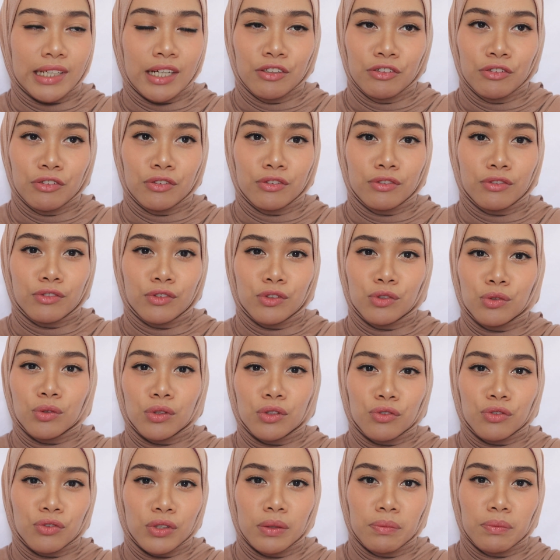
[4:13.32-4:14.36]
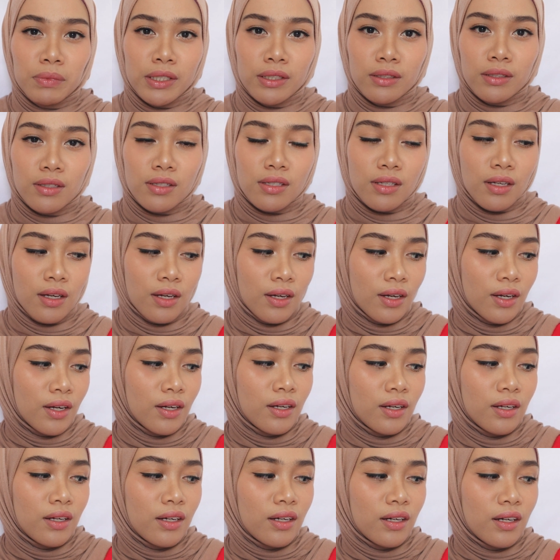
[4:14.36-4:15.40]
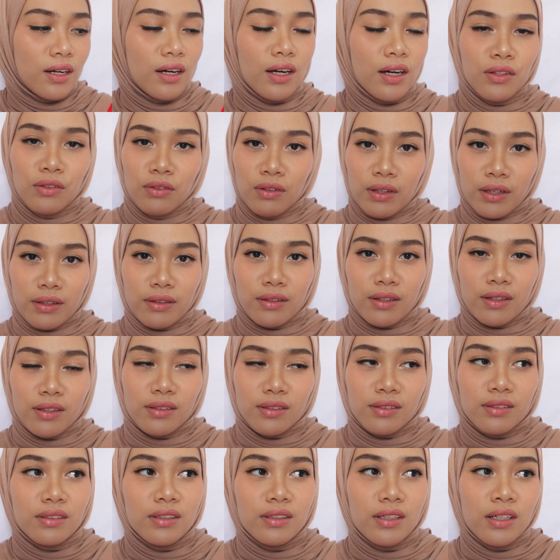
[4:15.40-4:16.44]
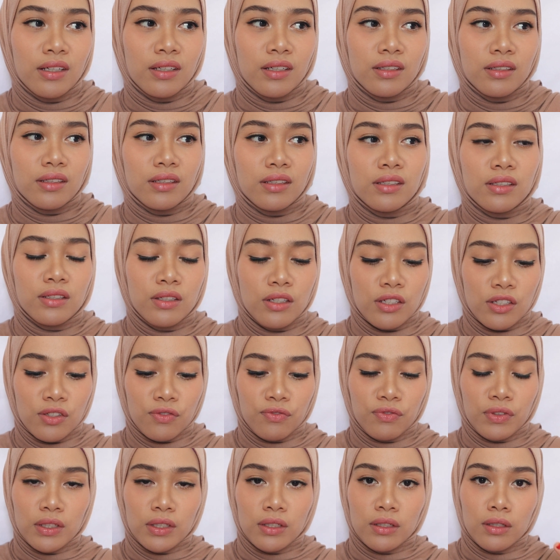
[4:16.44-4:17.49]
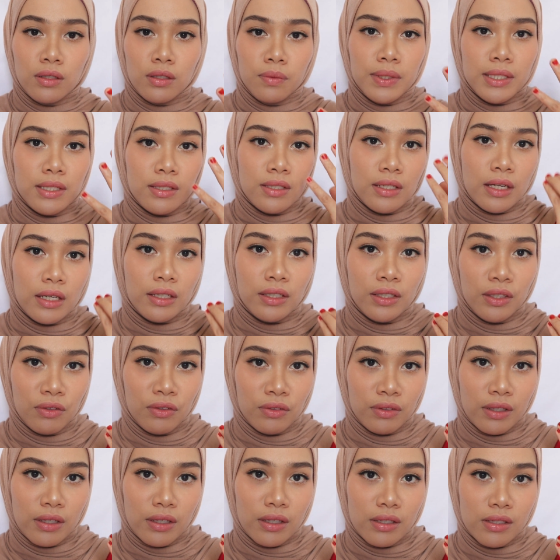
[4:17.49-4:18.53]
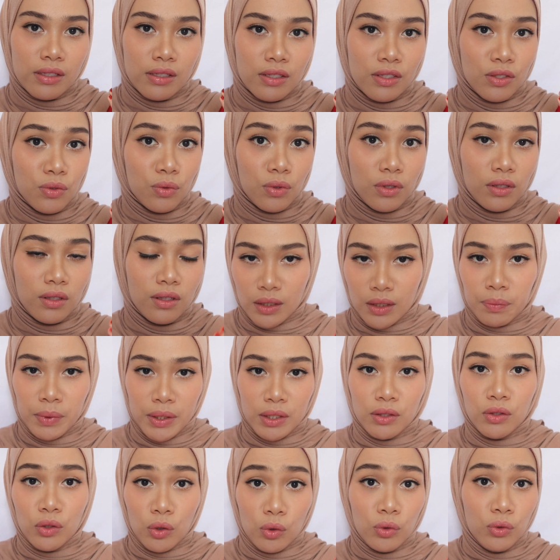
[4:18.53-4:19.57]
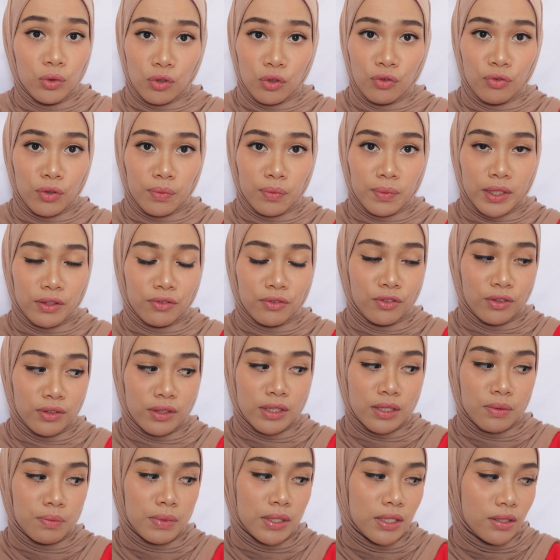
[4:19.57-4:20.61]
I don't know, 2 or 3 minutes. I don't like that, and it does feel a little bit tacky on the eyes as well. A big no-no for me for this